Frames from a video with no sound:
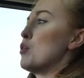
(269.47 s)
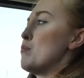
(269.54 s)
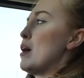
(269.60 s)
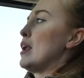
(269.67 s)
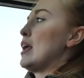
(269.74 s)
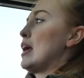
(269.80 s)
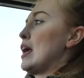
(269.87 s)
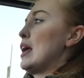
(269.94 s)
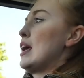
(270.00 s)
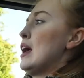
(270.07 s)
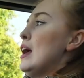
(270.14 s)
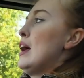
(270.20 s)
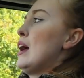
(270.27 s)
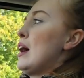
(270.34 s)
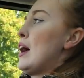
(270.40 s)
the money
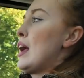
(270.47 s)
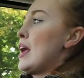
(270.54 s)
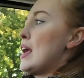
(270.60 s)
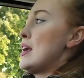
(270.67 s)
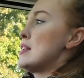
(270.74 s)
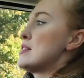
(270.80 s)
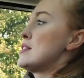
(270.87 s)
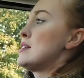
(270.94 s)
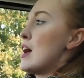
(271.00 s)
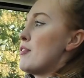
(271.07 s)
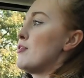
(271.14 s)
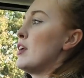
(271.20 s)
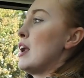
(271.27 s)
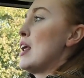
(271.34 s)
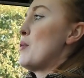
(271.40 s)
is
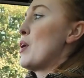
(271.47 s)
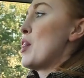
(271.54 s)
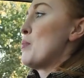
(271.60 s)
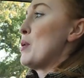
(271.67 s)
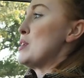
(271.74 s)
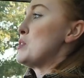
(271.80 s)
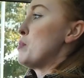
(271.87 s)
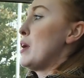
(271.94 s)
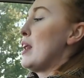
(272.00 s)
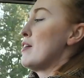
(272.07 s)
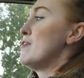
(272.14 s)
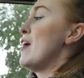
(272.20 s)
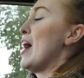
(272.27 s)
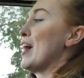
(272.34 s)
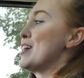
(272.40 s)
definitely one of the most appealing
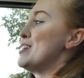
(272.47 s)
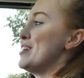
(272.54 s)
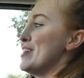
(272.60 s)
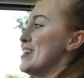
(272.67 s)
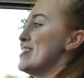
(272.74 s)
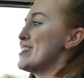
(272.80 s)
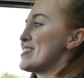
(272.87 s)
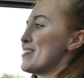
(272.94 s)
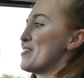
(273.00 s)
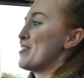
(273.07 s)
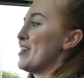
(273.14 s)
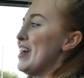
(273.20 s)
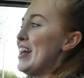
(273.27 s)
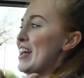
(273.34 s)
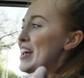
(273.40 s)
factors.
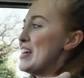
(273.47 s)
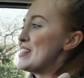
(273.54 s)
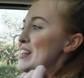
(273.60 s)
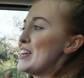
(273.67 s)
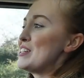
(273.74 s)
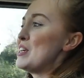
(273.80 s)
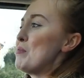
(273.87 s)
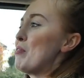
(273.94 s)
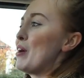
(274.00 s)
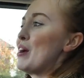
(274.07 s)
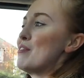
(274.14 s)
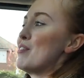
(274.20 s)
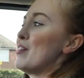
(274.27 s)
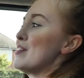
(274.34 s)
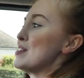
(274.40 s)
He's literally
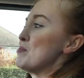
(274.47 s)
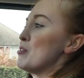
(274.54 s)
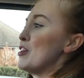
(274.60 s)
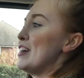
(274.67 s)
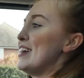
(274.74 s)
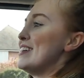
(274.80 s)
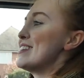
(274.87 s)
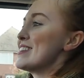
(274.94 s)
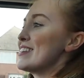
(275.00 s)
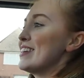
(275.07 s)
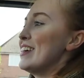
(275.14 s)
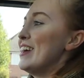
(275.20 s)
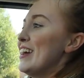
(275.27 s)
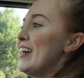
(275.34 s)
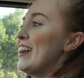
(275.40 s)
playing raspberries.
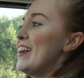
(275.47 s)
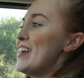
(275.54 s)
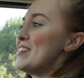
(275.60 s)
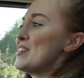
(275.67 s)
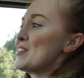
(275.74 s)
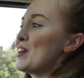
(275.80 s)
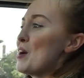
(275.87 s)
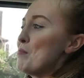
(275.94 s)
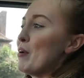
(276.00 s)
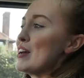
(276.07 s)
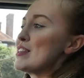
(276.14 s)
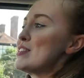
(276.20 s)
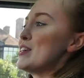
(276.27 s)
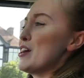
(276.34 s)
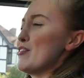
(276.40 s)
This is like my
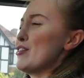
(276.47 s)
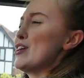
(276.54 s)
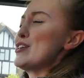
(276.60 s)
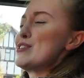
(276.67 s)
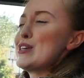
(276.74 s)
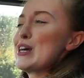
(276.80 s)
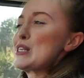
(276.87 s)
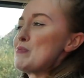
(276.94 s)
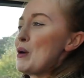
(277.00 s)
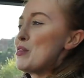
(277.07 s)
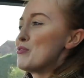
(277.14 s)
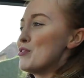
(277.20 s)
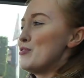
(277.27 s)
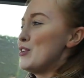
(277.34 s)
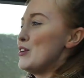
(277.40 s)
serious
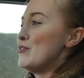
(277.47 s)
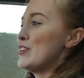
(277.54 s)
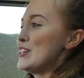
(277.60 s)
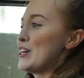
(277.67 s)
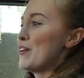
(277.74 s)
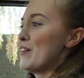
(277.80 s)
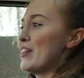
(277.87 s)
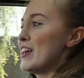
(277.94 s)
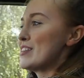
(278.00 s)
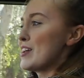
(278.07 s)
6-month review video, and there's